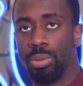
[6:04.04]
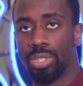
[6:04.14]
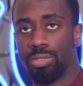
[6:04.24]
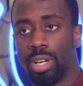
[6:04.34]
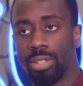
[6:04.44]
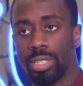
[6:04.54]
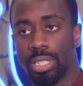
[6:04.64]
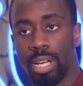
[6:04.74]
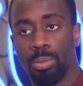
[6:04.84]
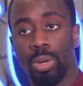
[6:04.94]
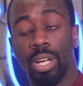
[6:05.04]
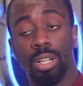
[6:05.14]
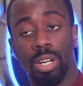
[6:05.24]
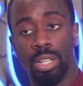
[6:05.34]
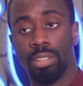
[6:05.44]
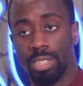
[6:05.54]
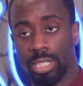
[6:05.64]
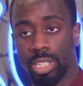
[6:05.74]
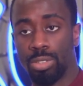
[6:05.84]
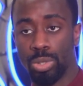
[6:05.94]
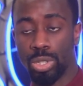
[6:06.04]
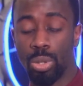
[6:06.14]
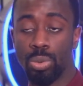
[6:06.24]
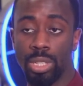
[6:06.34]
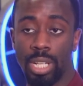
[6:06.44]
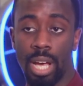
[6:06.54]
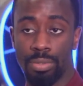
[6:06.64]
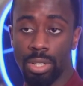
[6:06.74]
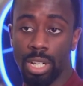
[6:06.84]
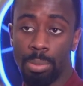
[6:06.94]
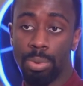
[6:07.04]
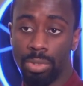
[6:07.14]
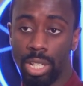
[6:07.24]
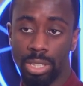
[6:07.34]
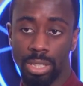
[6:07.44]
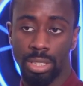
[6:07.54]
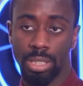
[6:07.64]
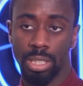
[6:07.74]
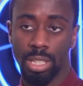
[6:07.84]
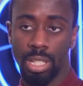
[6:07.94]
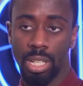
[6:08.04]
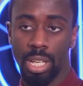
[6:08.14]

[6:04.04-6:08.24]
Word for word: it was around the time where Ghana itself was holding the African Cup of Nations.